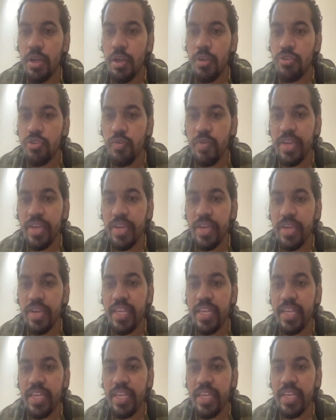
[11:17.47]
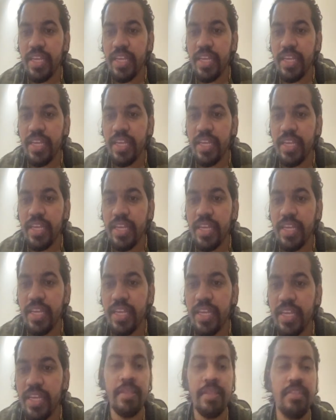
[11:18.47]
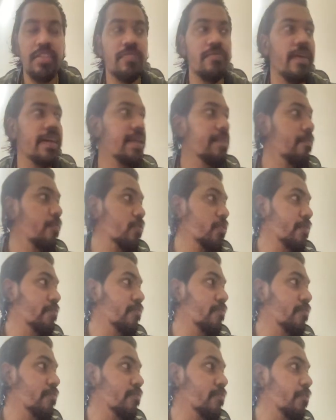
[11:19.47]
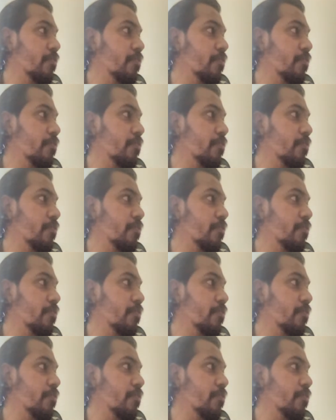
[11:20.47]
So we can see all the execution, and this is very important for you.